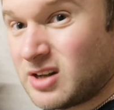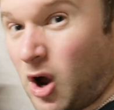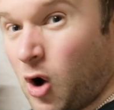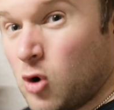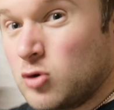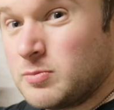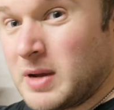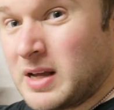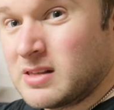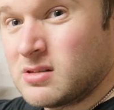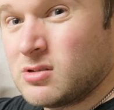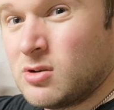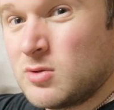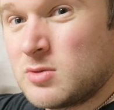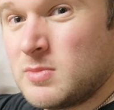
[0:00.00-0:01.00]
an old
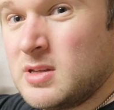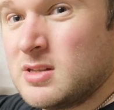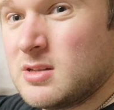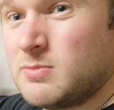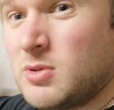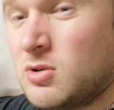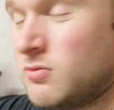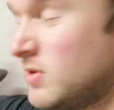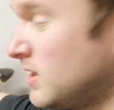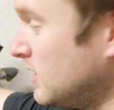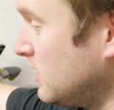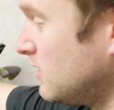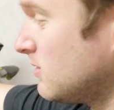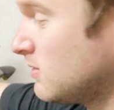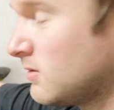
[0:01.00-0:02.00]
bandsaw, which means it's built
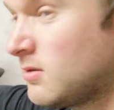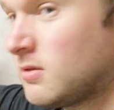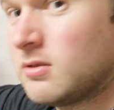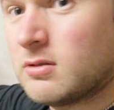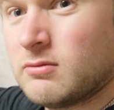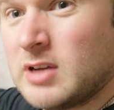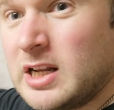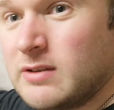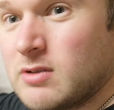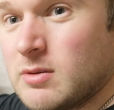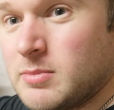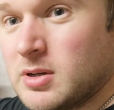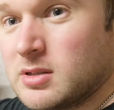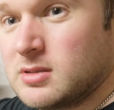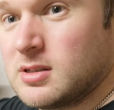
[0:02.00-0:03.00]
really
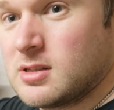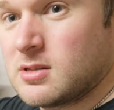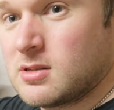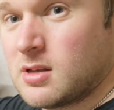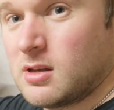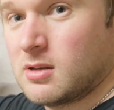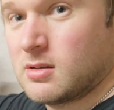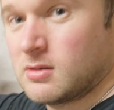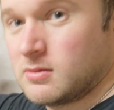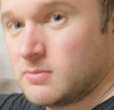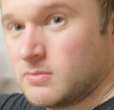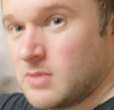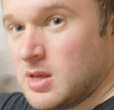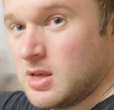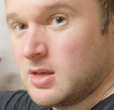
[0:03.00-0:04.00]
robust. It's
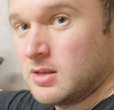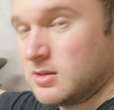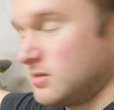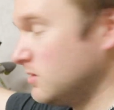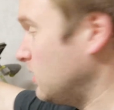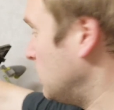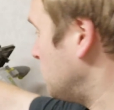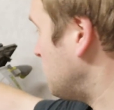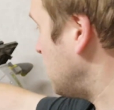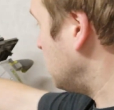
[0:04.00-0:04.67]
solid